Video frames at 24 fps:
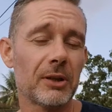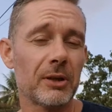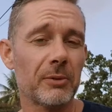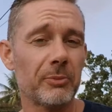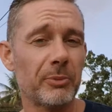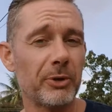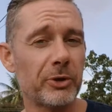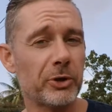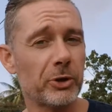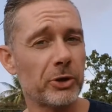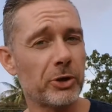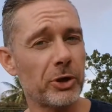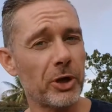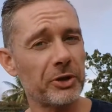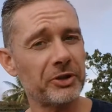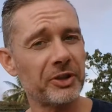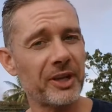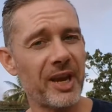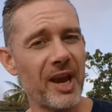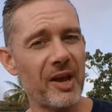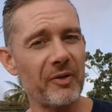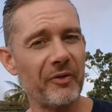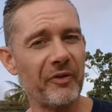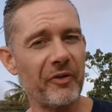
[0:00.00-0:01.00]
but you just
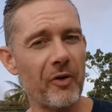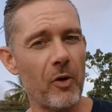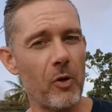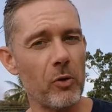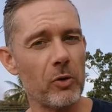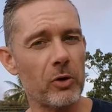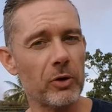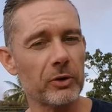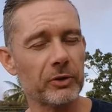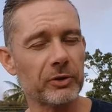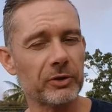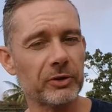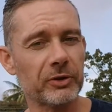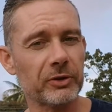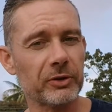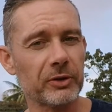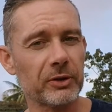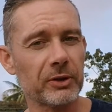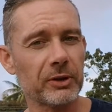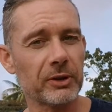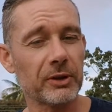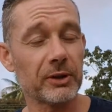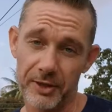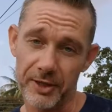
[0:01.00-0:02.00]
can't focus.
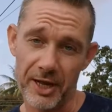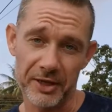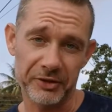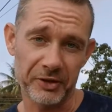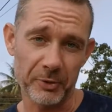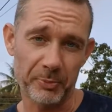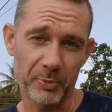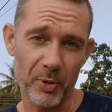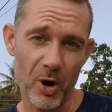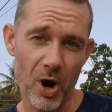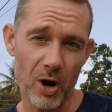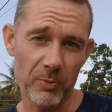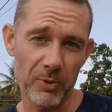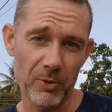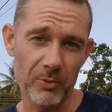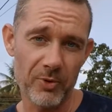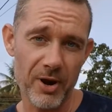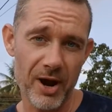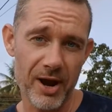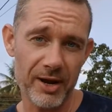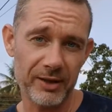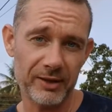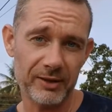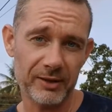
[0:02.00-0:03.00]
That's a problem,
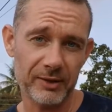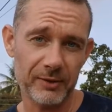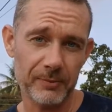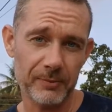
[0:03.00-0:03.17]
right?